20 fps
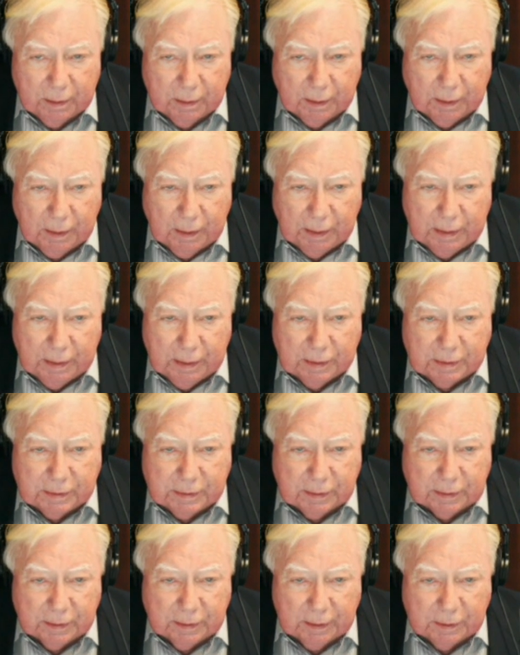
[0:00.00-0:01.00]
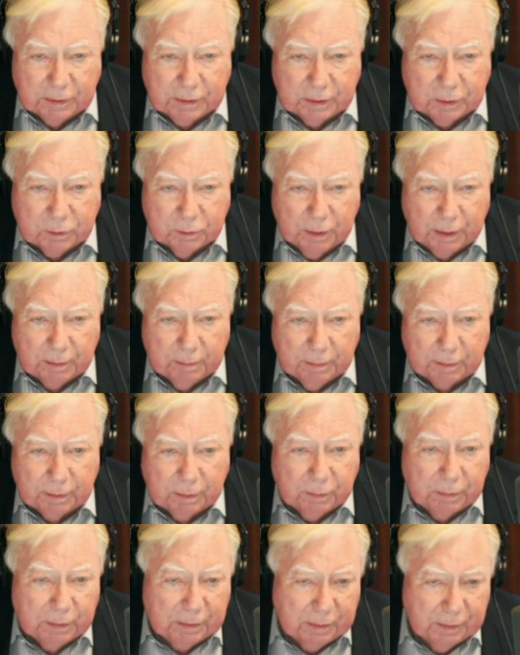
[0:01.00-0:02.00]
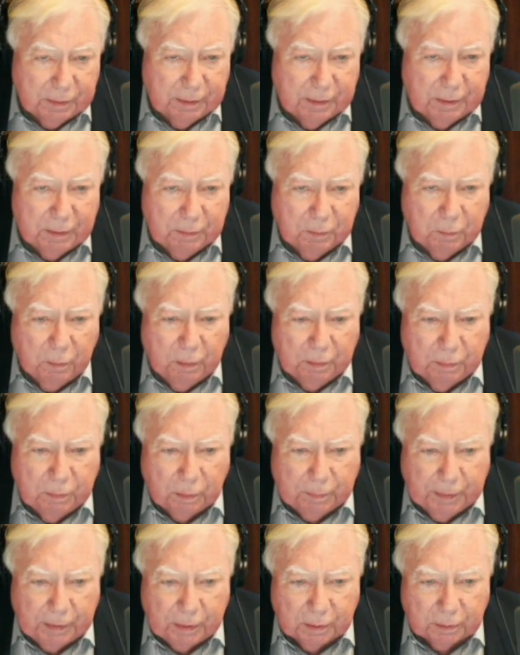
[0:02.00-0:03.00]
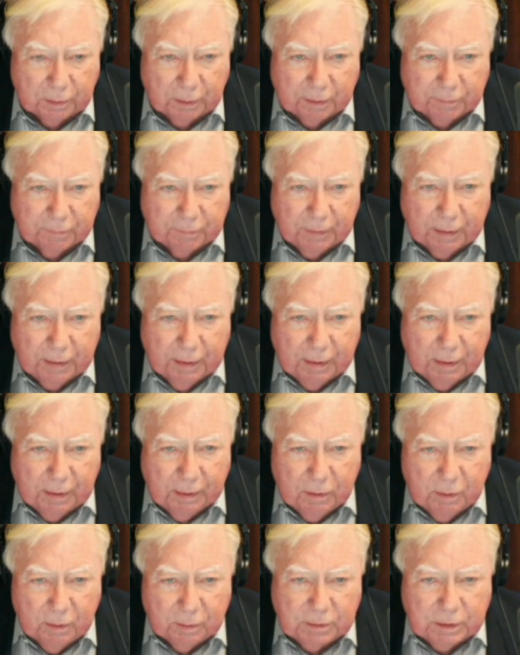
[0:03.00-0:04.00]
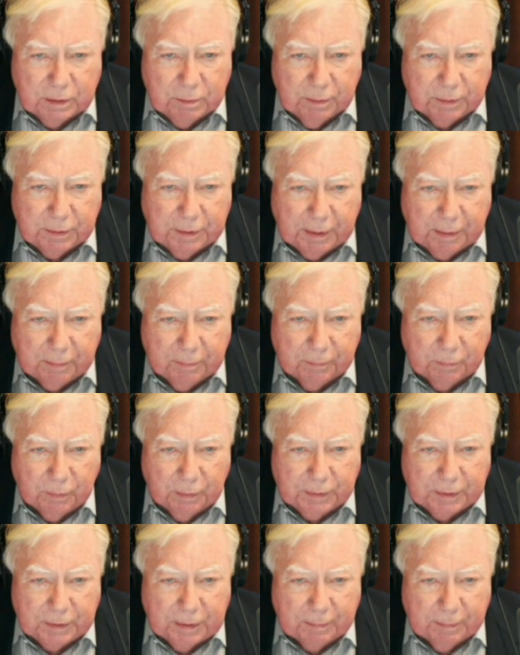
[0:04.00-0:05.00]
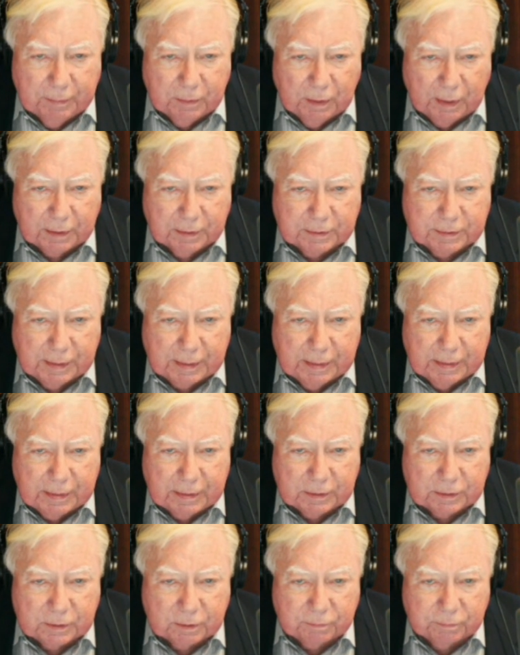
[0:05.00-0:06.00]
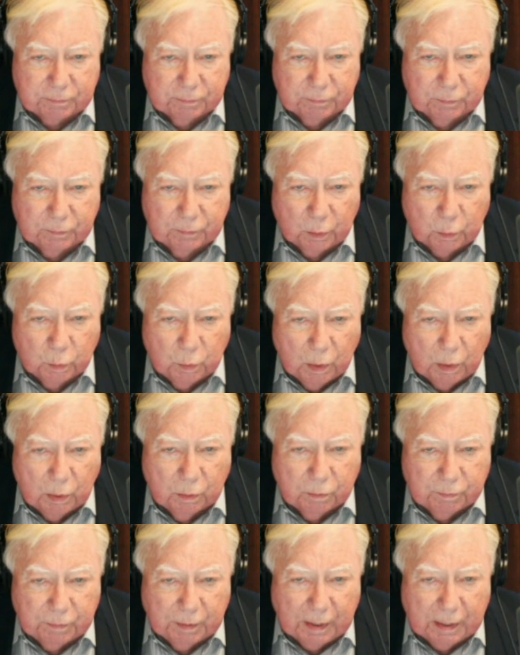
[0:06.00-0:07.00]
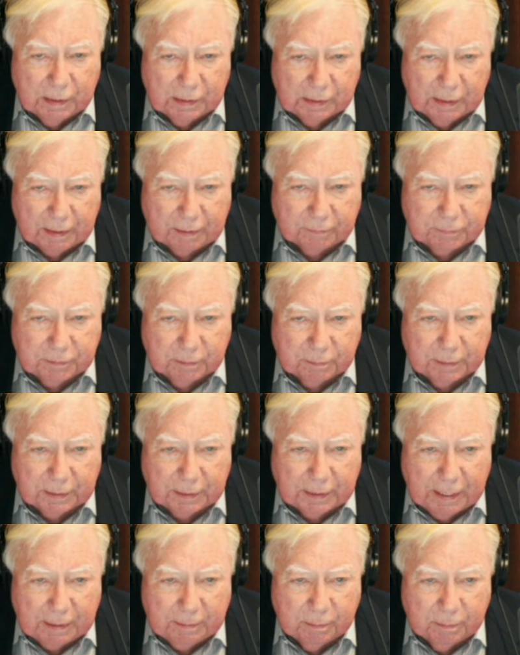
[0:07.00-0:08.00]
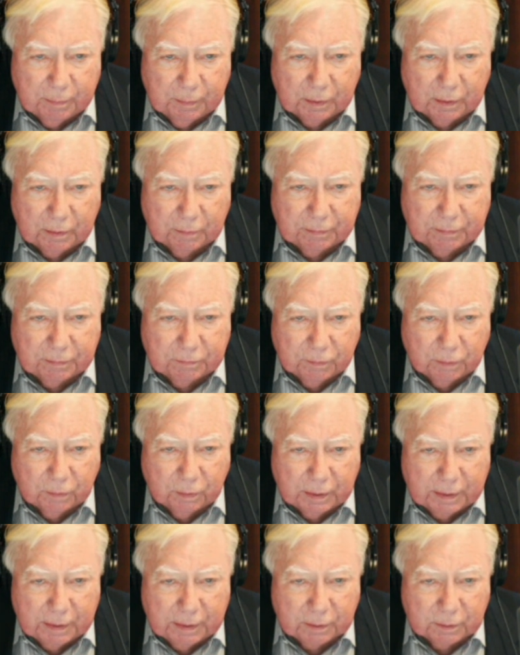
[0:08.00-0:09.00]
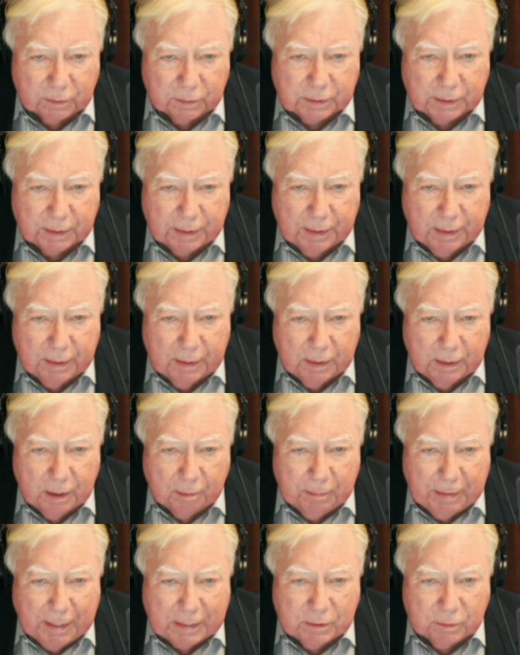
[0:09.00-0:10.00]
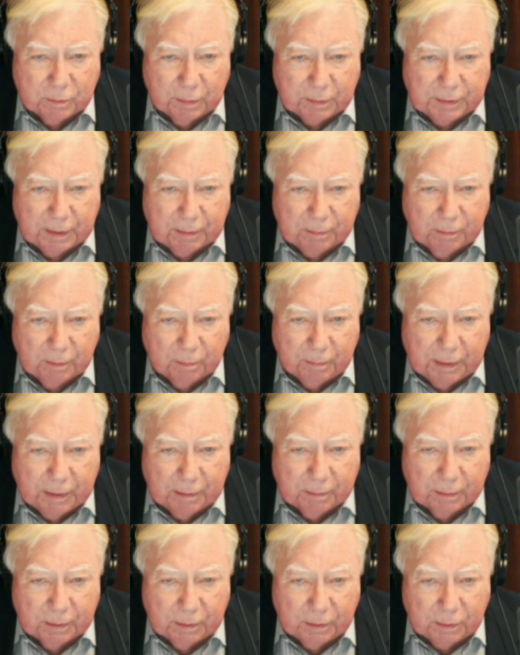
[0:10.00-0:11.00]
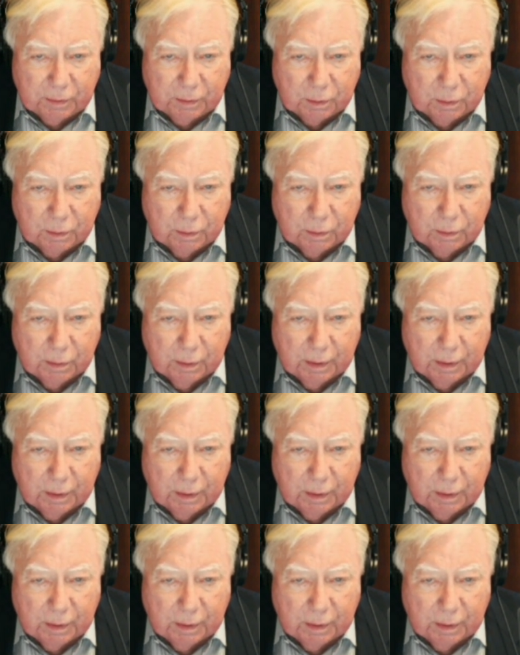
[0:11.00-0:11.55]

It's incredible. One more paragraph. You have seen what the Democrats, that is the woke far left, have been capable of in 4 years. Imagine what they will be able to do